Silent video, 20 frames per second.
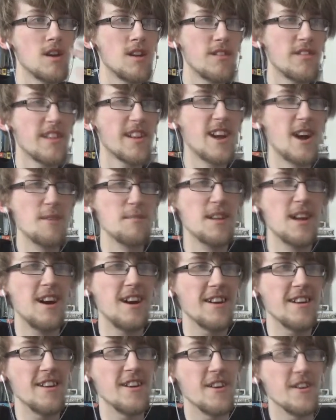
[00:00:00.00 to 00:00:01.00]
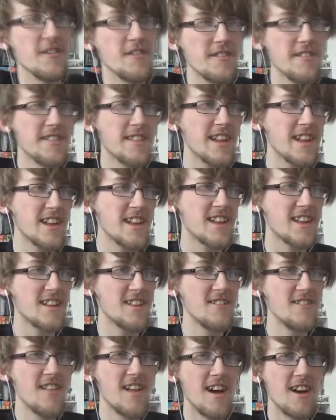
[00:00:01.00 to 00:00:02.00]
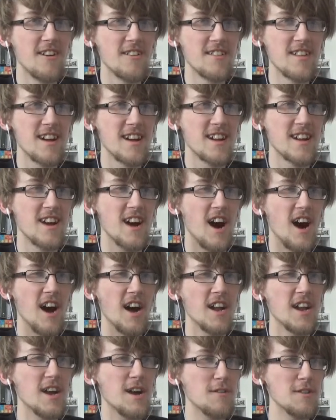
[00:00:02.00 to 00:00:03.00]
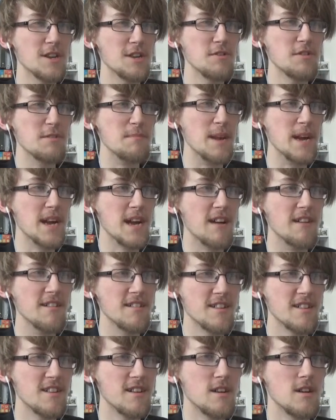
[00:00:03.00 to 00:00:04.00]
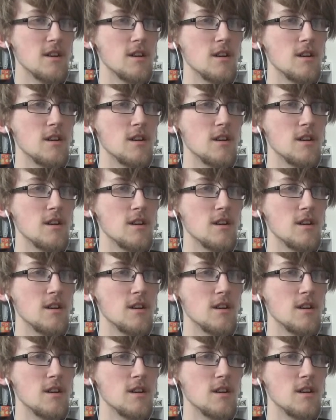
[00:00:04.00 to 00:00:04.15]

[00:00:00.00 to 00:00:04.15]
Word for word: The guy behind her. Who the, who the hell's that guy? Well, she was the main character.